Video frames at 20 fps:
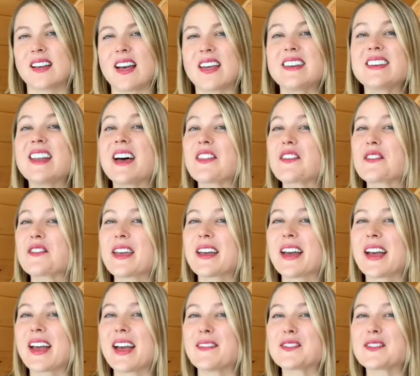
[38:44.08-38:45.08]
Another thing
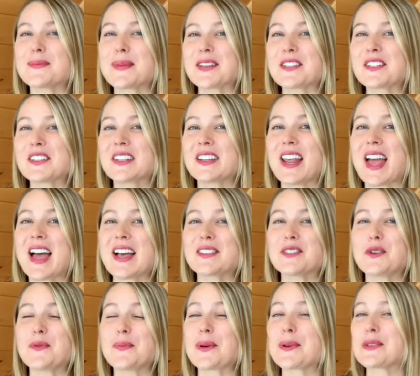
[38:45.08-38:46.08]
I have to mention
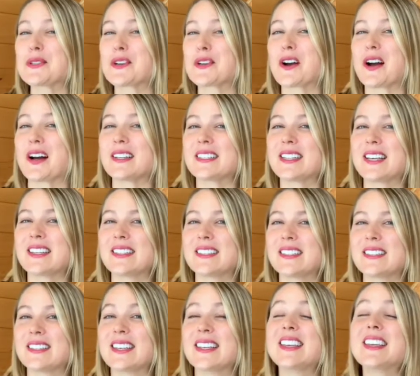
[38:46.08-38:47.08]
as you post your content,
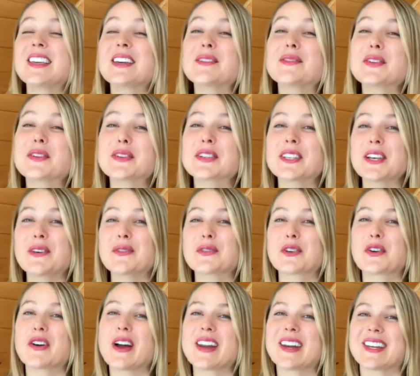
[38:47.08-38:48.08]
give yourself
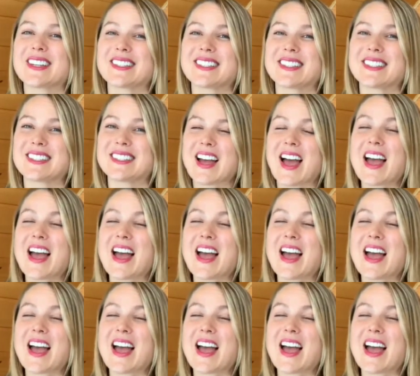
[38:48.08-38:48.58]
credits.